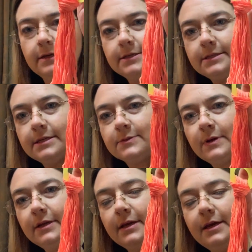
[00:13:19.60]
Just this
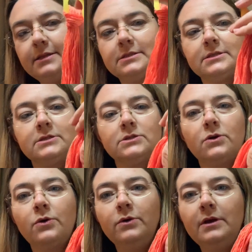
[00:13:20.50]
one. It's
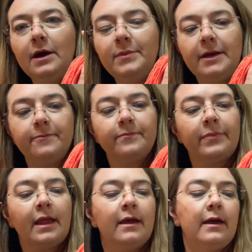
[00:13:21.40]
so yummy.
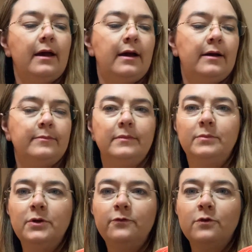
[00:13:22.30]

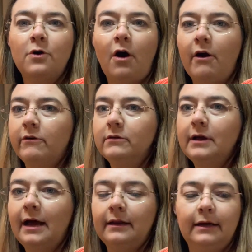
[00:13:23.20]
Beautiful coral
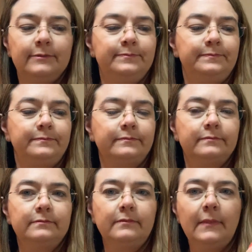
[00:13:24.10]
colour.
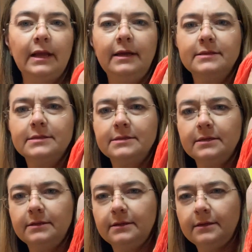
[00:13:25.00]
It's,
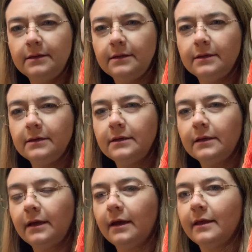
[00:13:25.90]

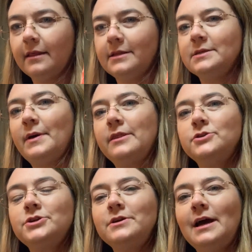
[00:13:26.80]
yeah, that's about the
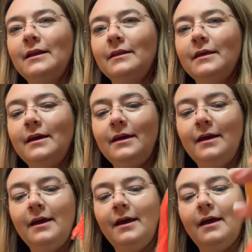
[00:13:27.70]
true colour there.
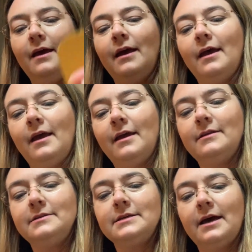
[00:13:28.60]

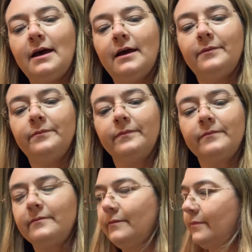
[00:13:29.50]
And
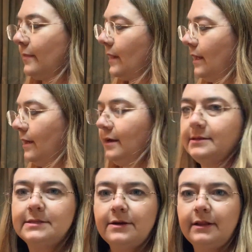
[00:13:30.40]

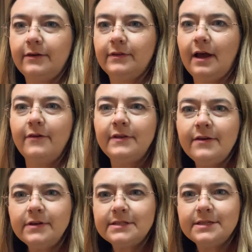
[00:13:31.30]
it's so lovely. I've
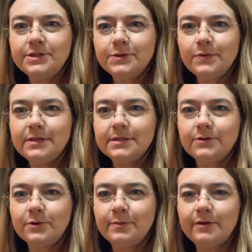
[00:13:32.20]
never stitched with
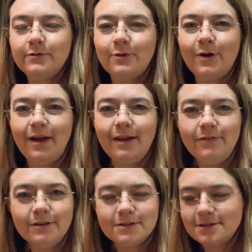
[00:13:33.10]
silk before. I love
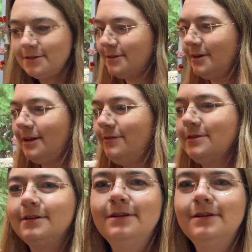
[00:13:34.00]
it. I love it.